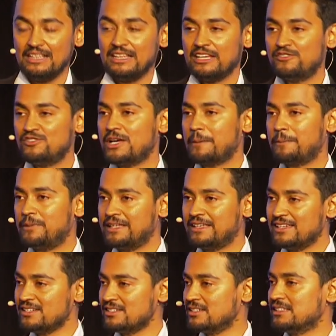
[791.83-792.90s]
If the
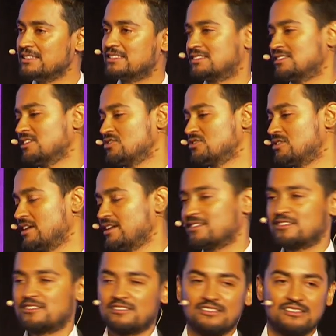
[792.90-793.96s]
application is such that
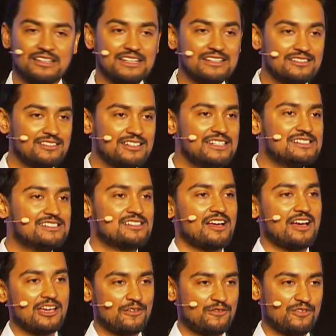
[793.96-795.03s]
it needs
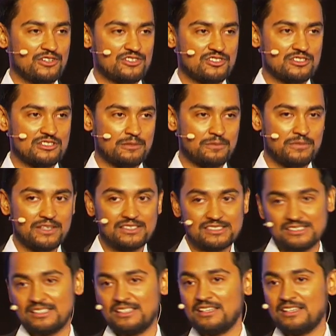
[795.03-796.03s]
high fracture toughness,